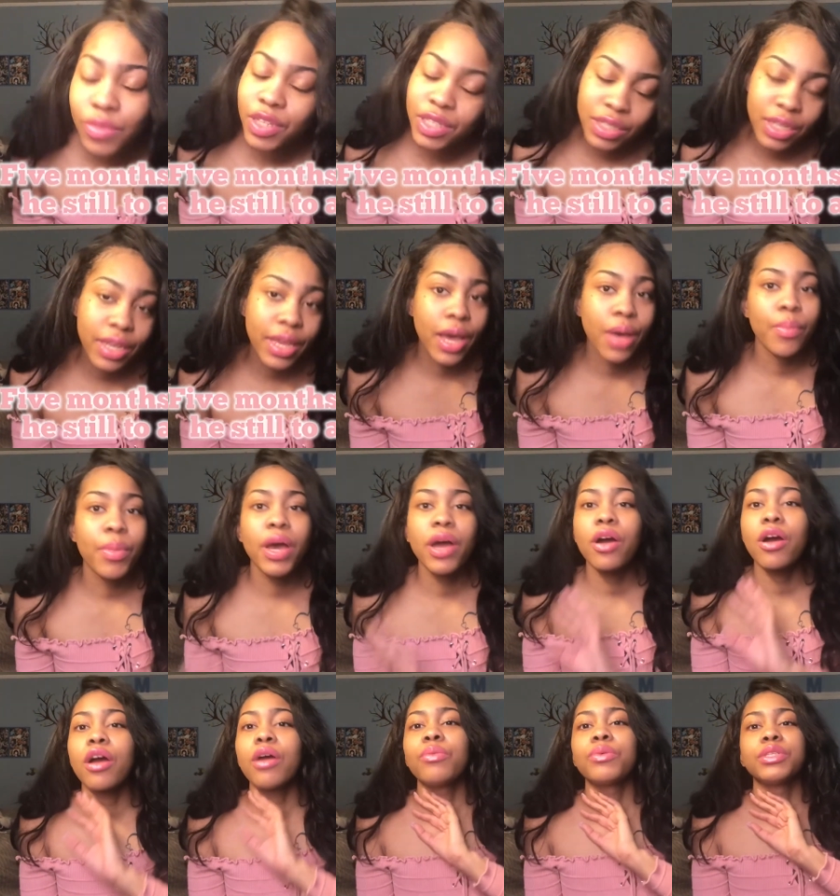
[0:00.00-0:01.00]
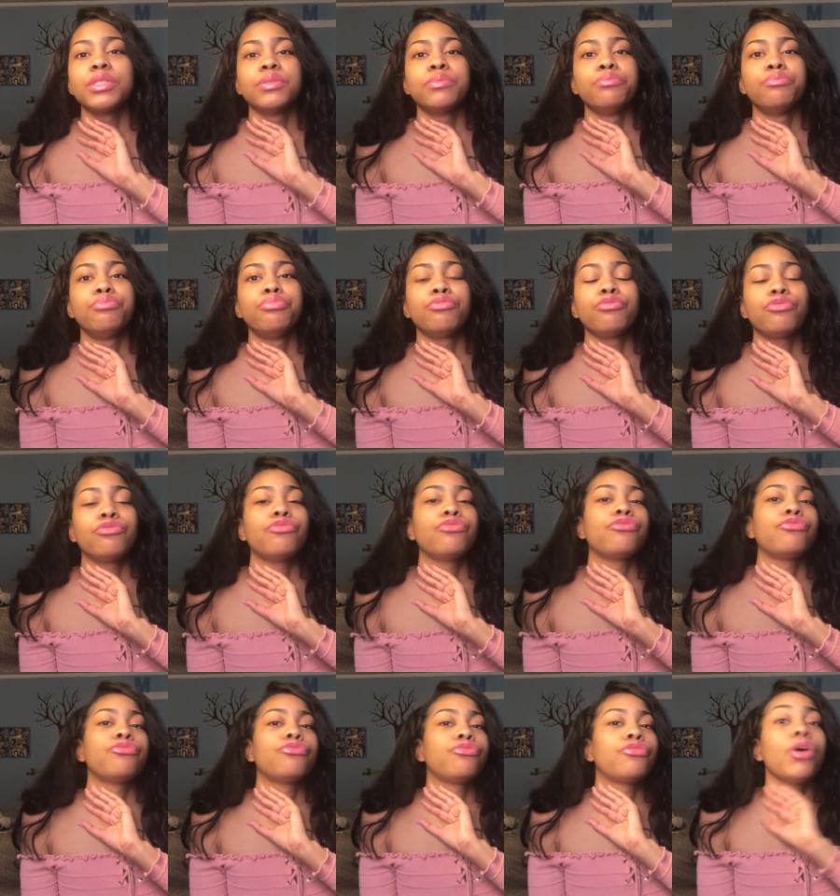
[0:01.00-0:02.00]
So yeah, my heart was
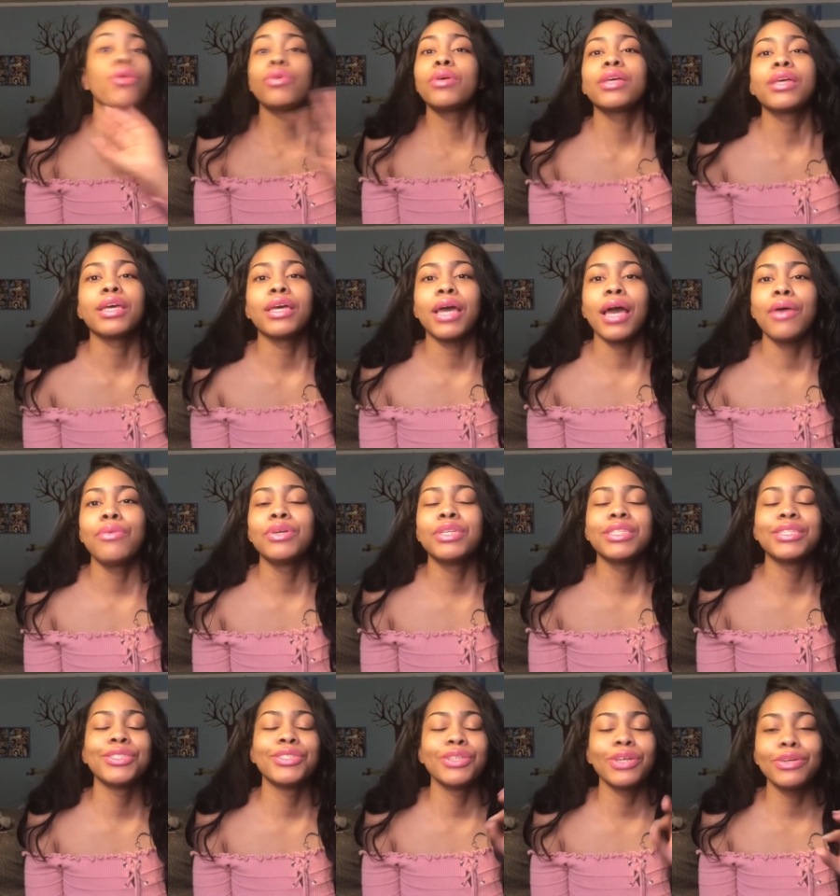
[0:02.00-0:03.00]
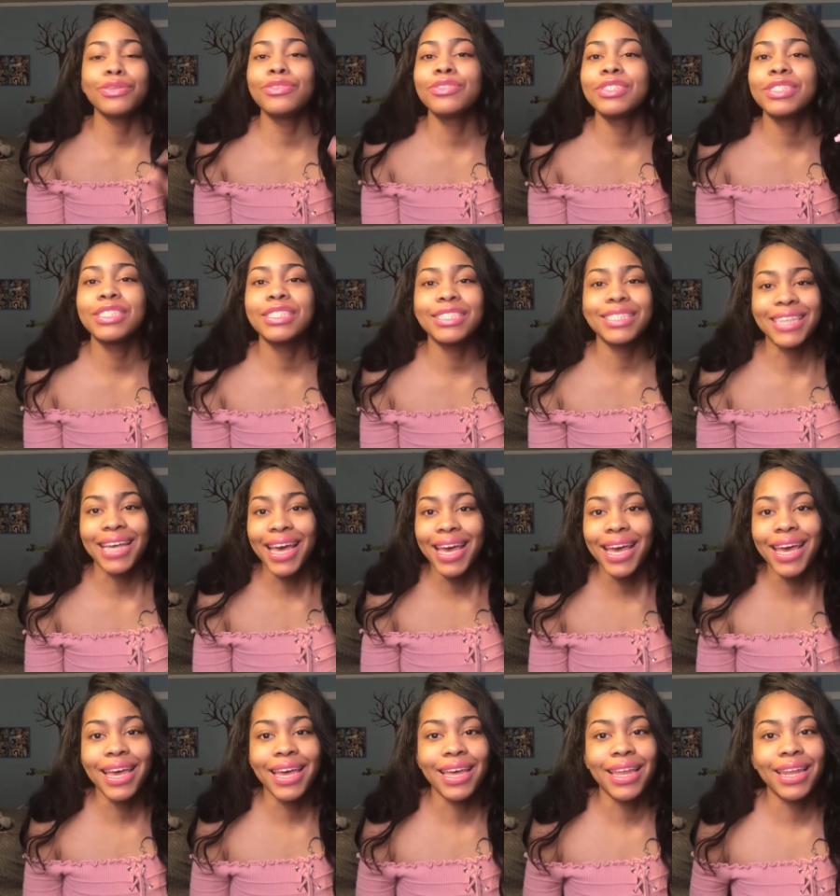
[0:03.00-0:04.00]
broken. I was so
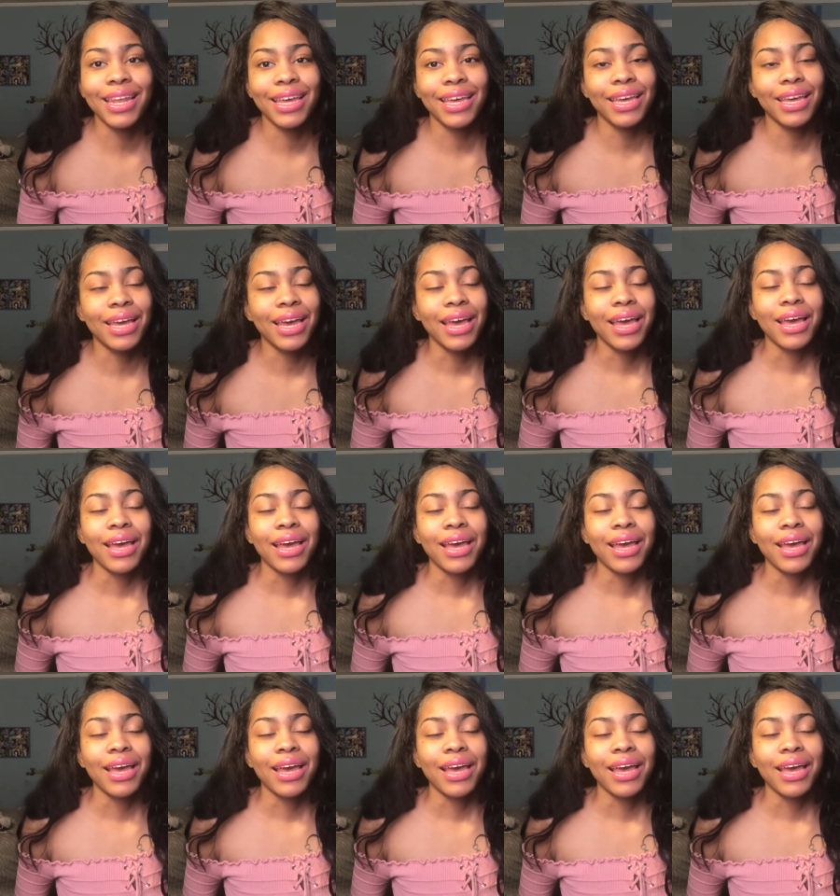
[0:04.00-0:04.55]
sad, like